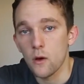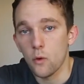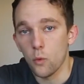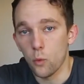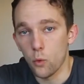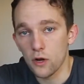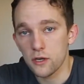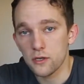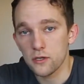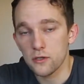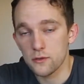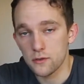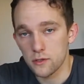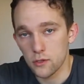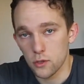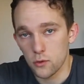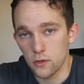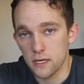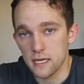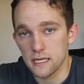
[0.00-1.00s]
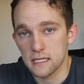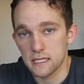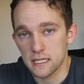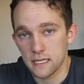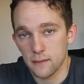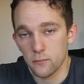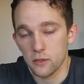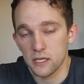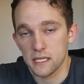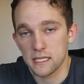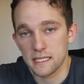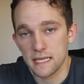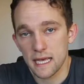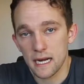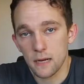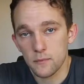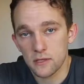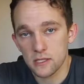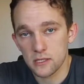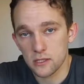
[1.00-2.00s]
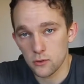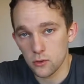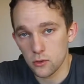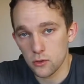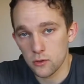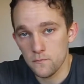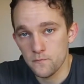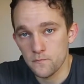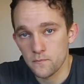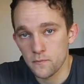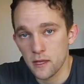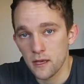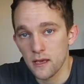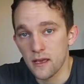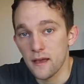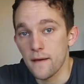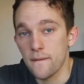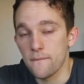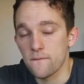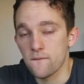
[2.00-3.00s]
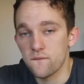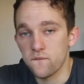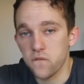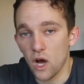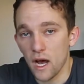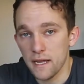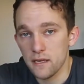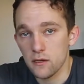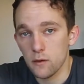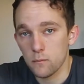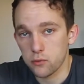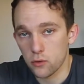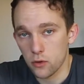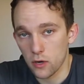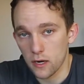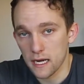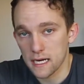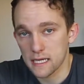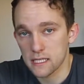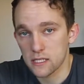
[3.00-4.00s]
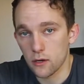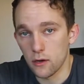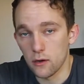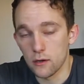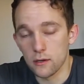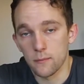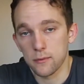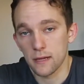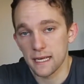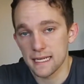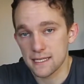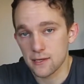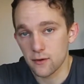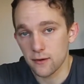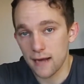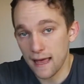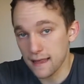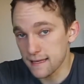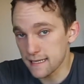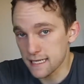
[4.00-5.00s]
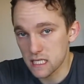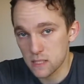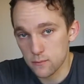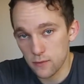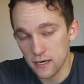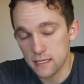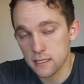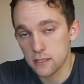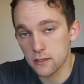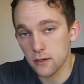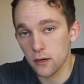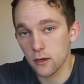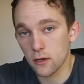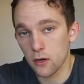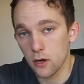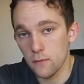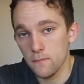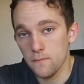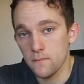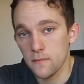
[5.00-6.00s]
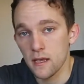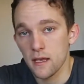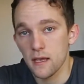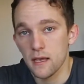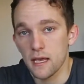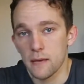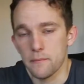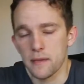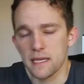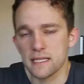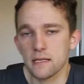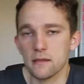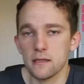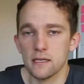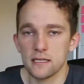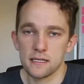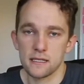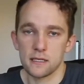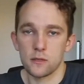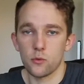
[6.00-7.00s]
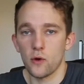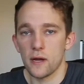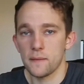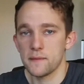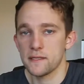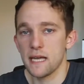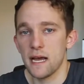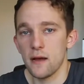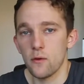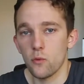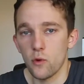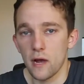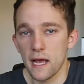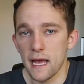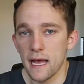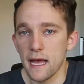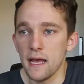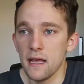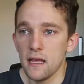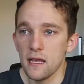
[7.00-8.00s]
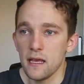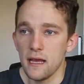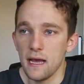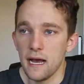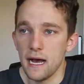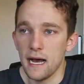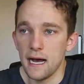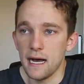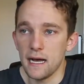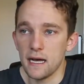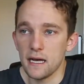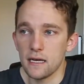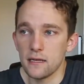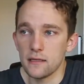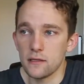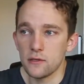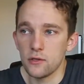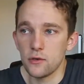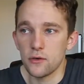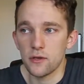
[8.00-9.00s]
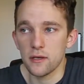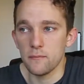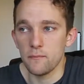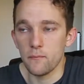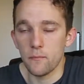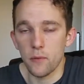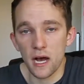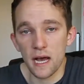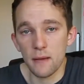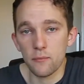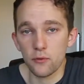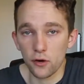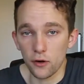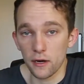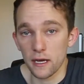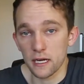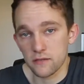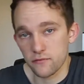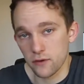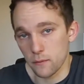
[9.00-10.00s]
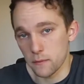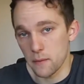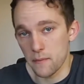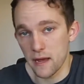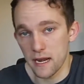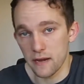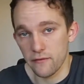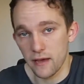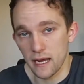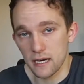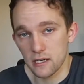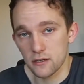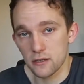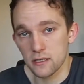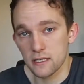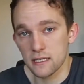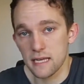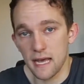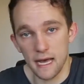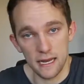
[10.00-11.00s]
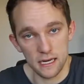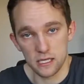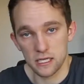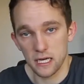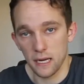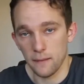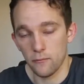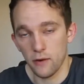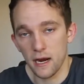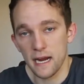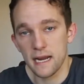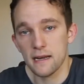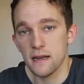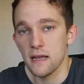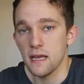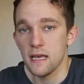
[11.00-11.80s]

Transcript: what you do is simply set up a store, find your products on a place called AliExpress.com. And basically this is a website where you can buy products from the manufacturers at a cheap rate.